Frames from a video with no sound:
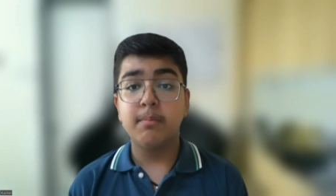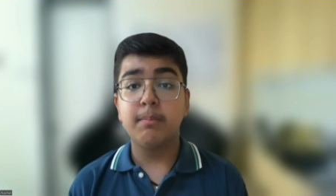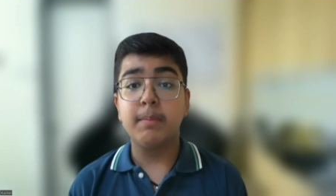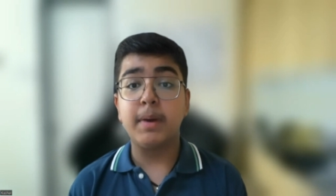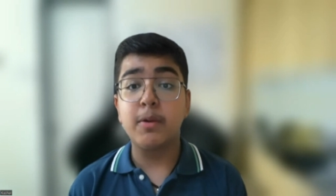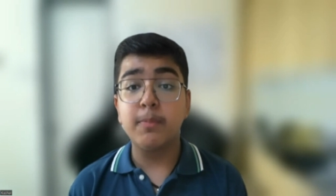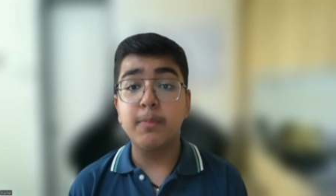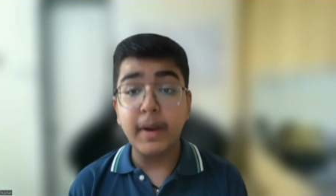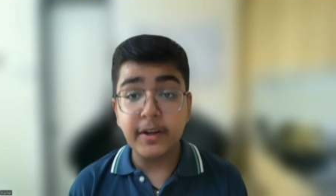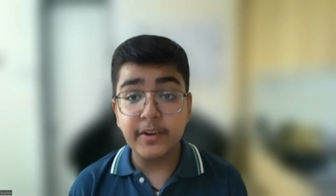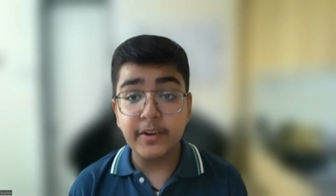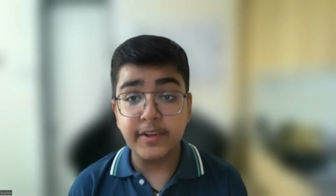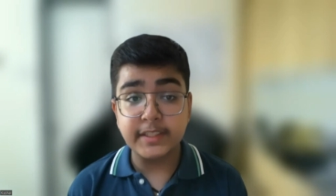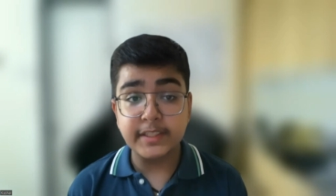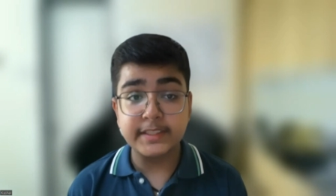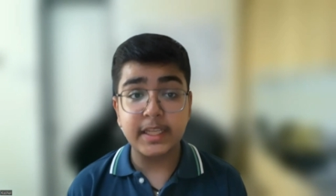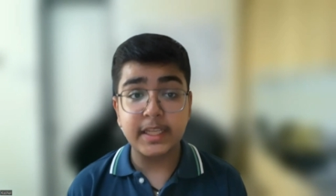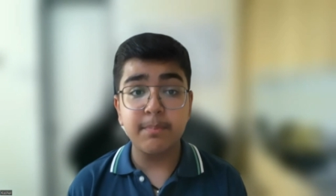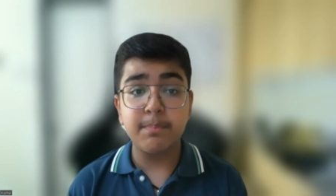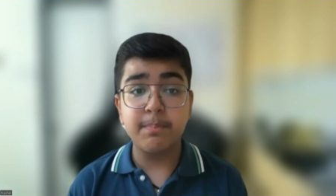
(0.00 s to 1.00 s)

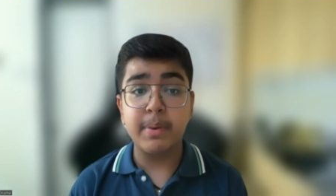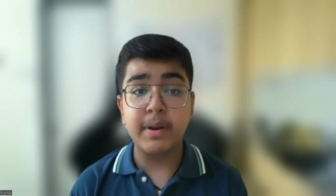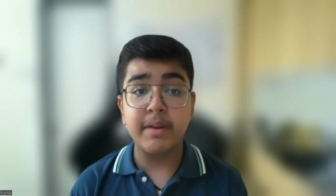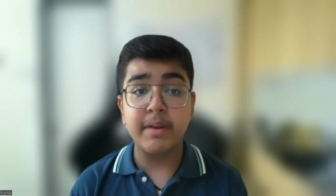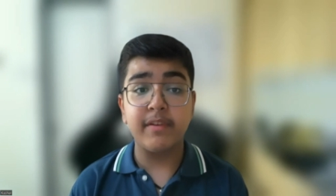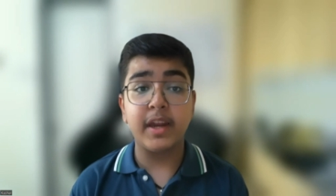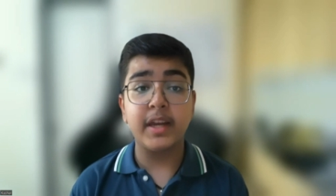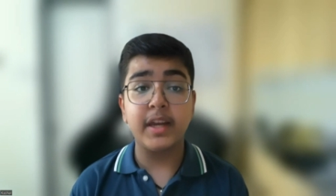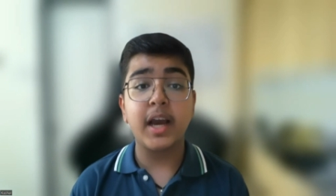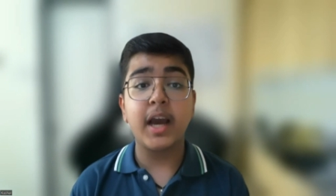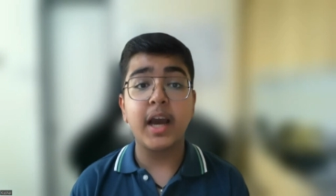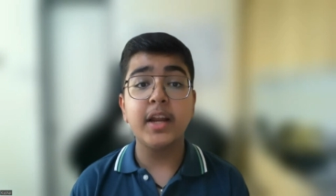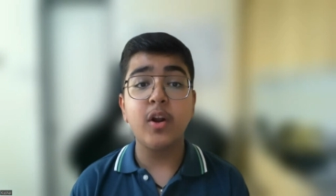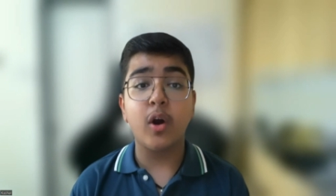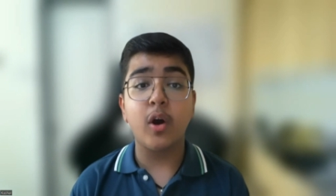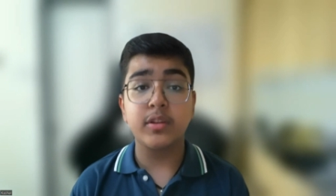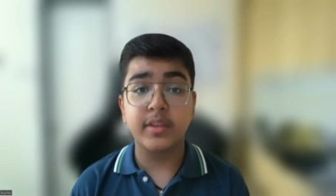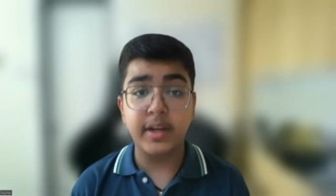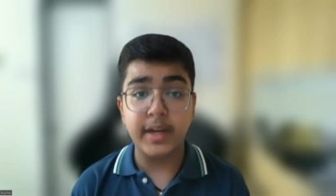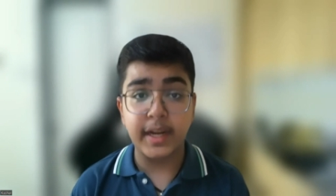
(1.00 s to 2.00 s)
Biometrics can prevent
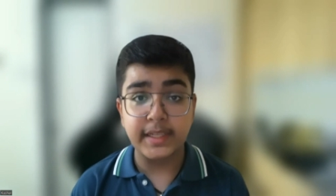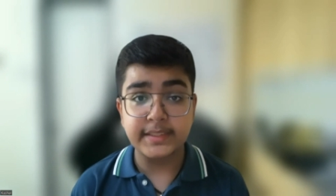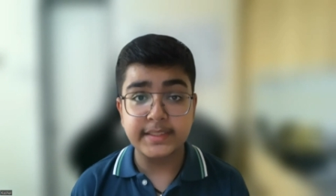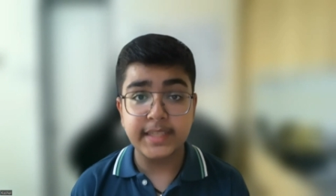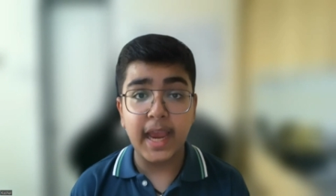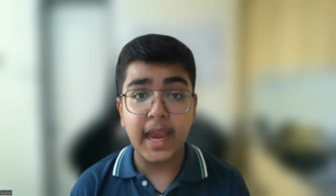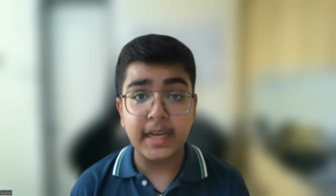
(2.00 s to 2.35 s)
unauthorized